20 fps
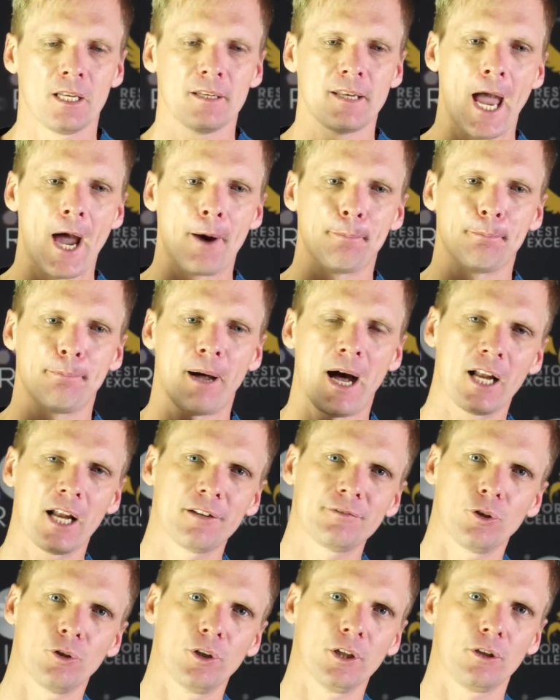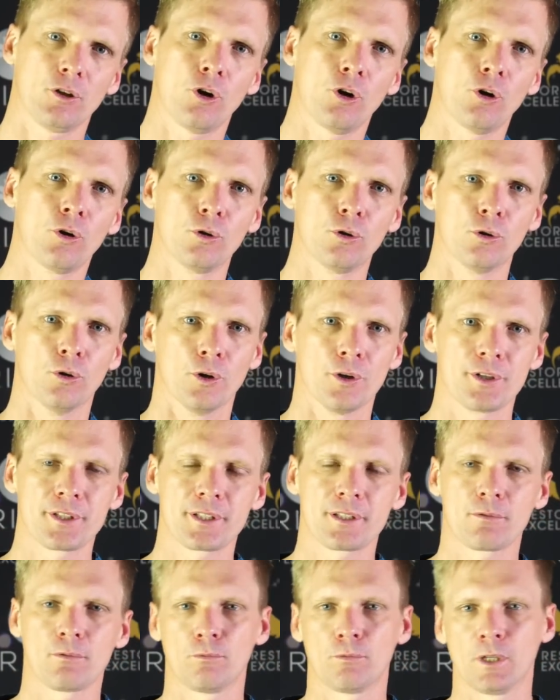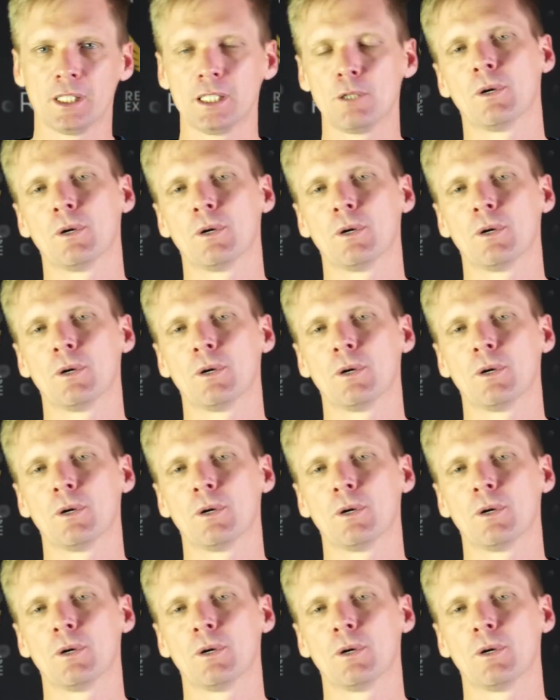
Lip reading: Now, part of doing cores really